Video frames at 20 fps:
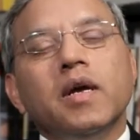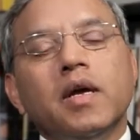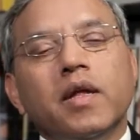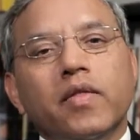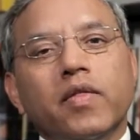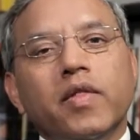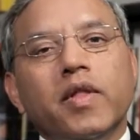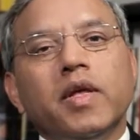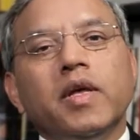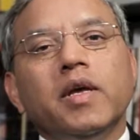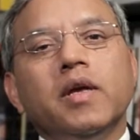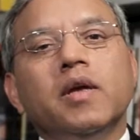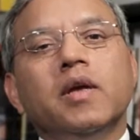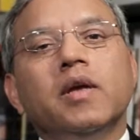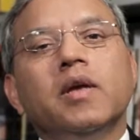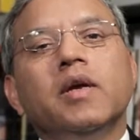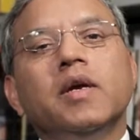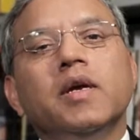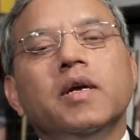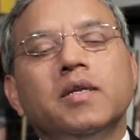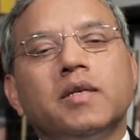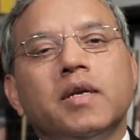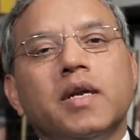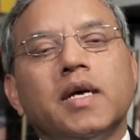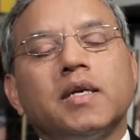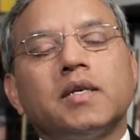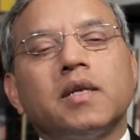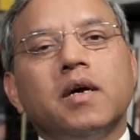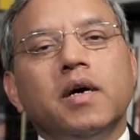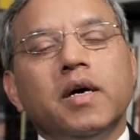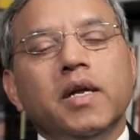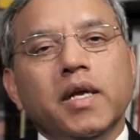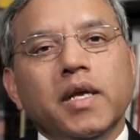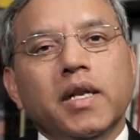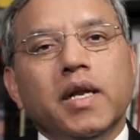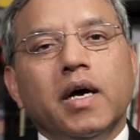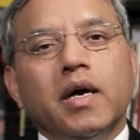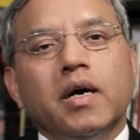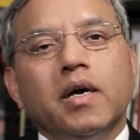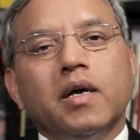in the international
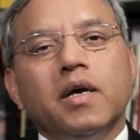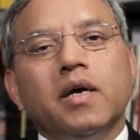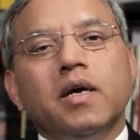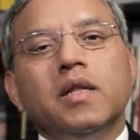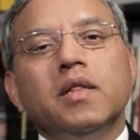arena.